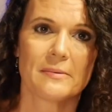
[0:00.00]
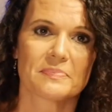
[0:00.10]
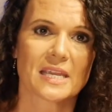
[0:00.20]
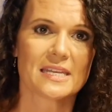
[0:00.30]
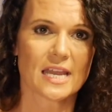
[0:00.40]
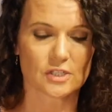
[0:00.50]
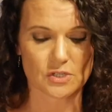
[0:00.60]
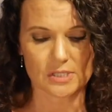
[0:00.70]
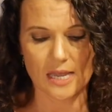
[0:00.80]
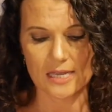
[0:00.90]
an
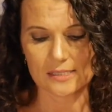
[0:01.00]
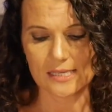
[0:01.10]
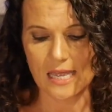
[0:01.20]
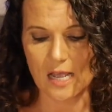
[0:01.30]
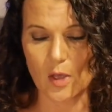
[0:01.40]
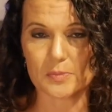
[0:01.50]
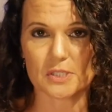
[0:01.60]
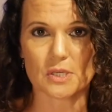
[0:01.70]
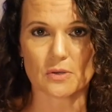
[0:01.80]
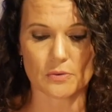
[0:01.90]
exercise that helps
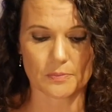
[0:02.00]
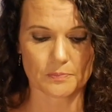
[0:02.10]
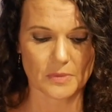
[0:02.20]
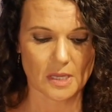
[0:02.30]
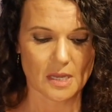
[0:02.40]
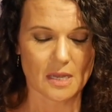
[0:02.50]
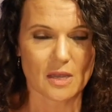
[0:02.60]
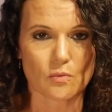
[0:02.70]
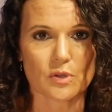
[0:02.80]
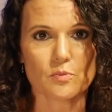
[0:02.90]
you
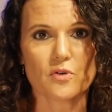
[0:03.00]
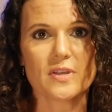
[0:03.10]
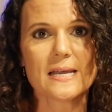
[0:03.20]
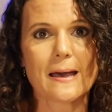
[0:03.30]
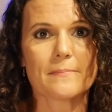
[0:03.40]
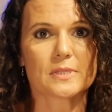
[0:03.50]
with moving up.